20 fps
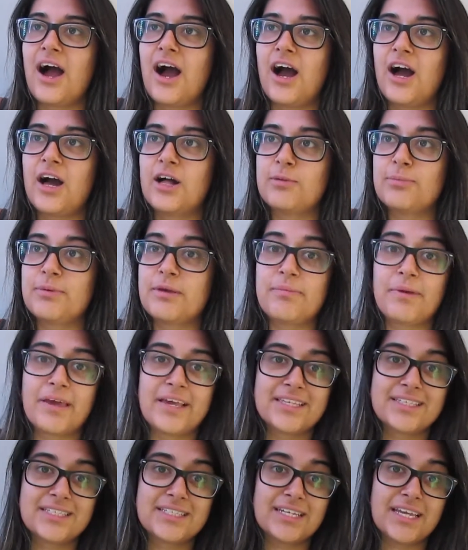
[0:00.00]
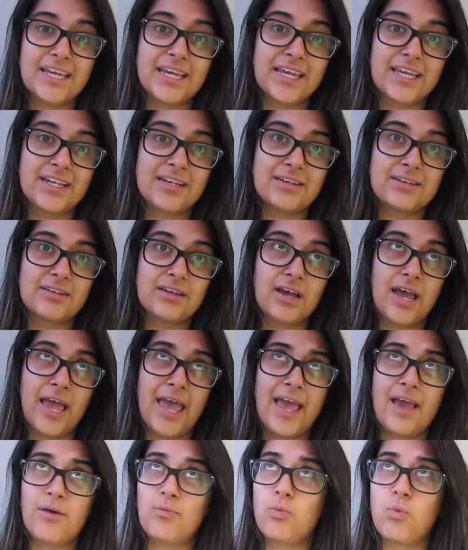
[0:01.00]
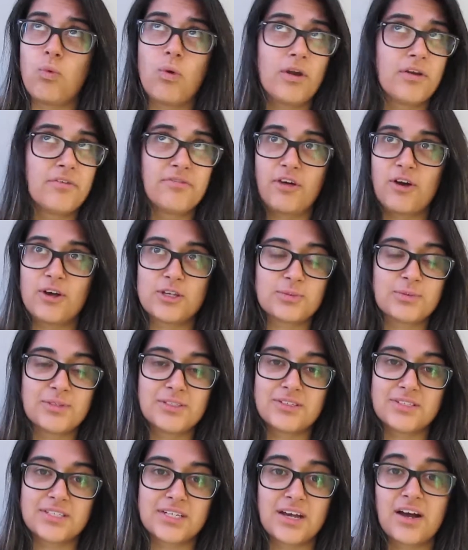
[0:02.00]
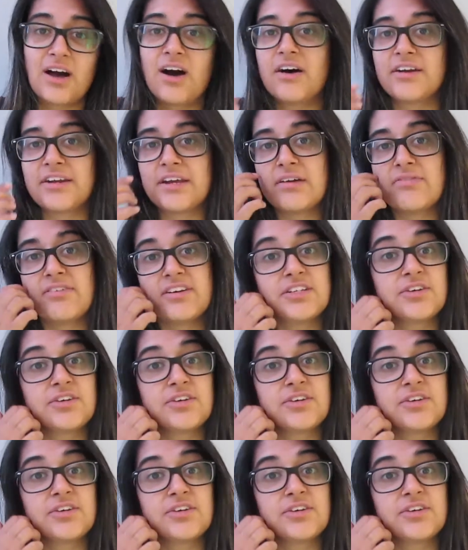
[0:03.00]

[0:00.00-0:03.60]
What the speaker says: I'll be based in one of the hospitals in Cardiff.